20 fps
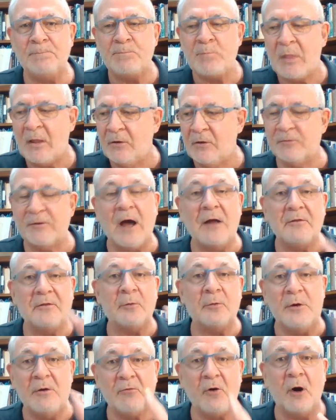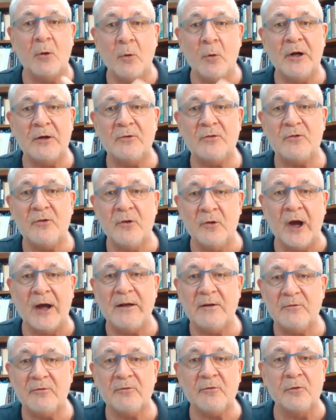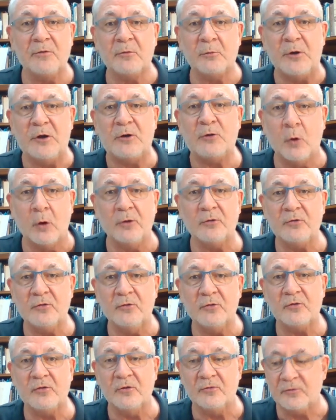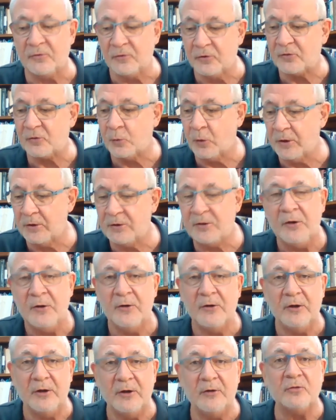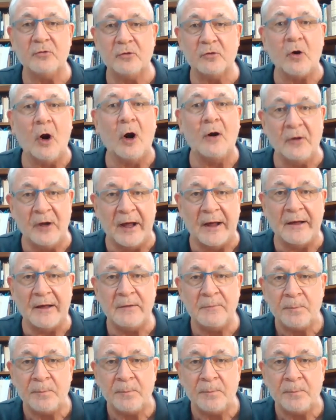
you've got three of our wines tonight for three courses. The first one is a Chardonnay.